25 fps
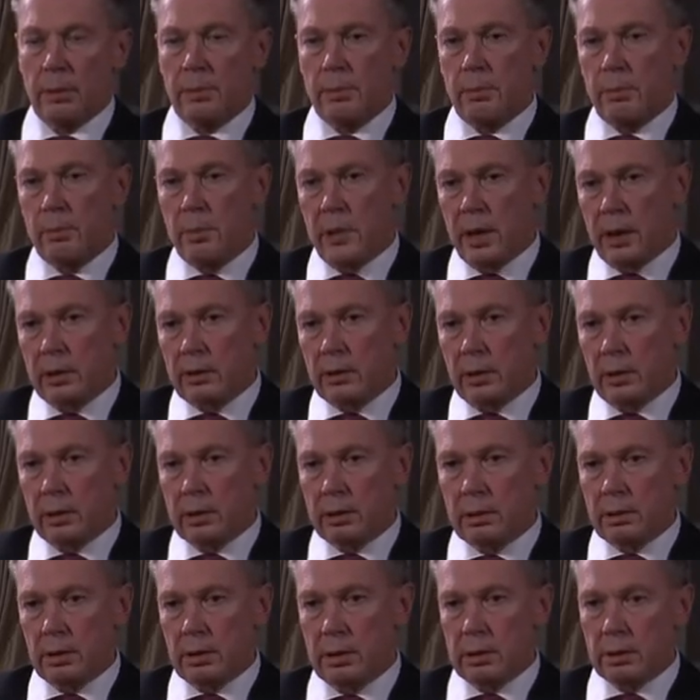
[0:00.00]

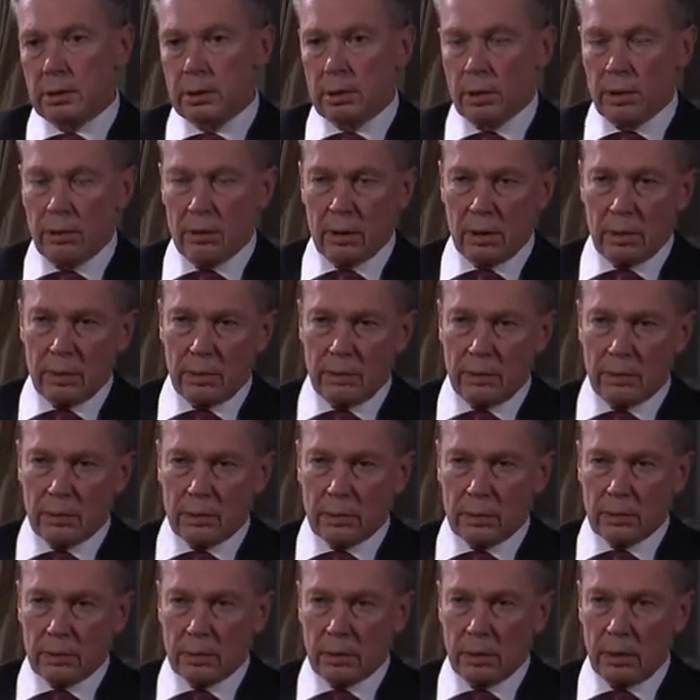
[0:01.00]
meddling into
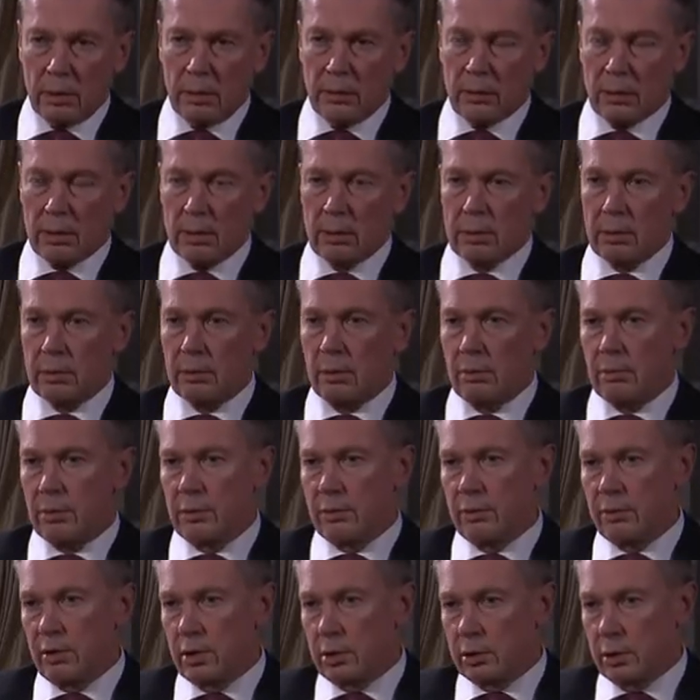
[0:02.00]
this,
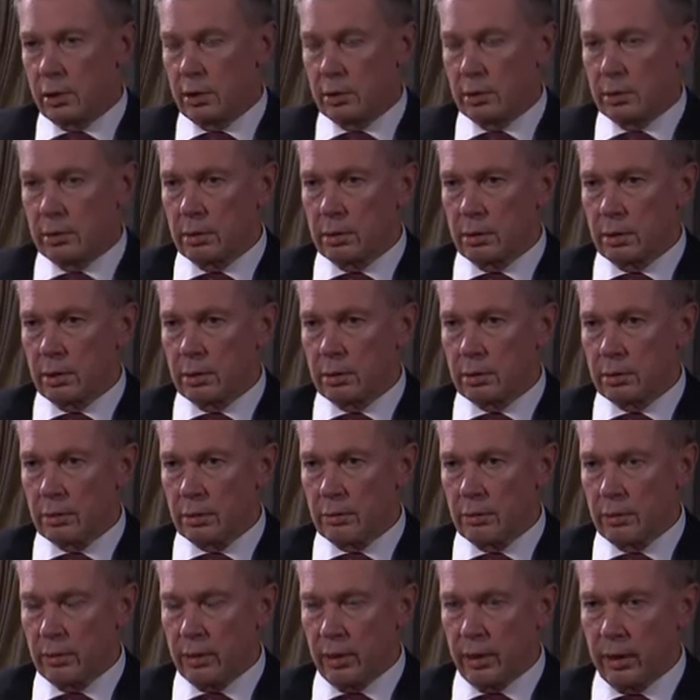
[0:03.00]
interfering
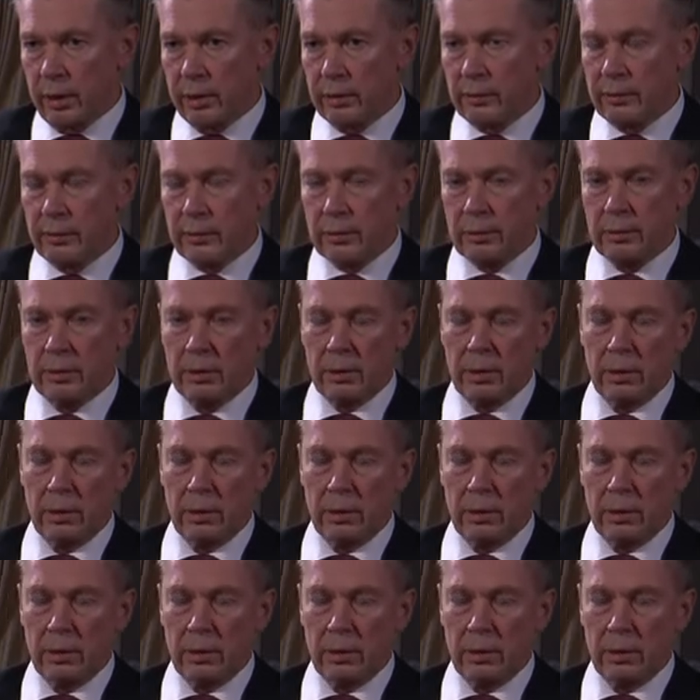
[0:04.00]
into that.